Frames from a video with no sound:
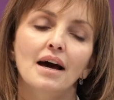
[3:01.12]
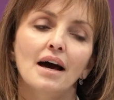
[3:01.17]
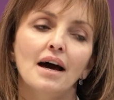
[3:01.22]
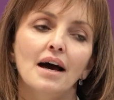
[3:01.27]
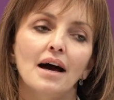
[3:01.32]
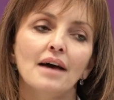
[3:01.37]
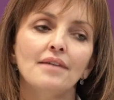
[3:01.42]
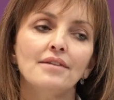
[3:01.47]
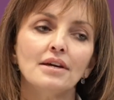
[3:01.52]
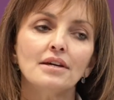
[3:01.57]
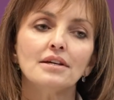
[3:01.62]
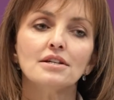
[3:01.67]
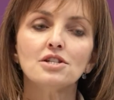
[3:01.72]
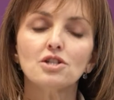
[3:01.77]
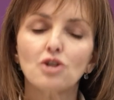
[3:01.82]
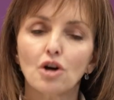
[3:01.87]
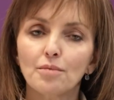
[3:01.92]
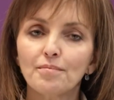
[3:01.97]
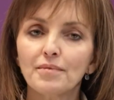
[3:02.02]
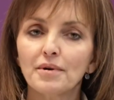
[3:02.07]
I think
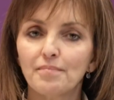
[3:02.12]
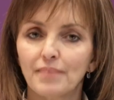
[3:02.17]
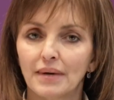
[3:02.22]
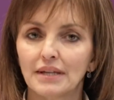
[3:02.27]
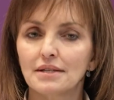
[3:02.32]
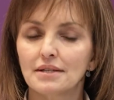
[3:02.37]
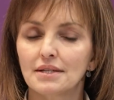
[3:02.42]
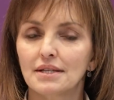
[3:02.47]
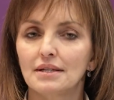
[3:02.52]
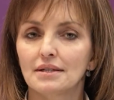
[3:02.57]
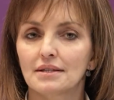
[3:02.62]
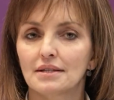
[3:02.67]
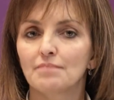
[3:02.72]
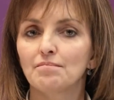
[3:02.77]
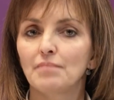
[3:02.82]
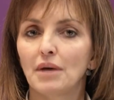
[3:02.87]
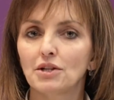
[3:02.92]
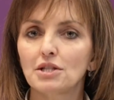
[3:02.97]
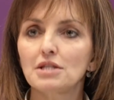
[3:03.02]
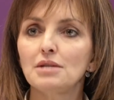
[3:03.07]
interoperability is a
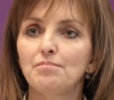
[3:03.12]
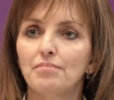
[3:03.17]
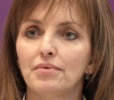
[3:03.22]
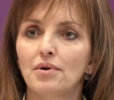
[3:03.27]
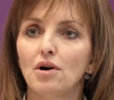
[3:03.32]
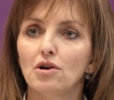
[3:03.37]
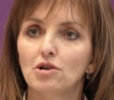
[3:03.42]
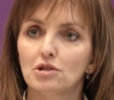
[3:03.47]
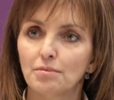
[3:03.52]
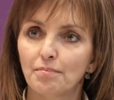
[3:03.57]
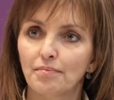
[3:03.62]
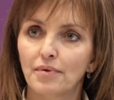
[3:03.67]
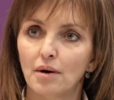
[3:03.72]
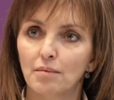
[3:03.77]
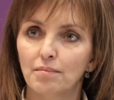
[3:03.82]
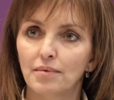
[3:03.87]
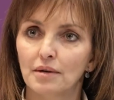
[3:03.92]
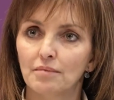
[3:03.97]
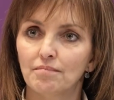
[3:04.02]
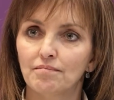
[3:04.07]
multi-pronged
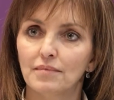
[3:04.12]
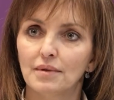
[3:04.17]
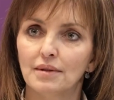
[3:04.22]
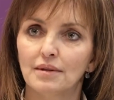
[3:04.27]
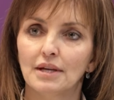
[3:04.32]
problem.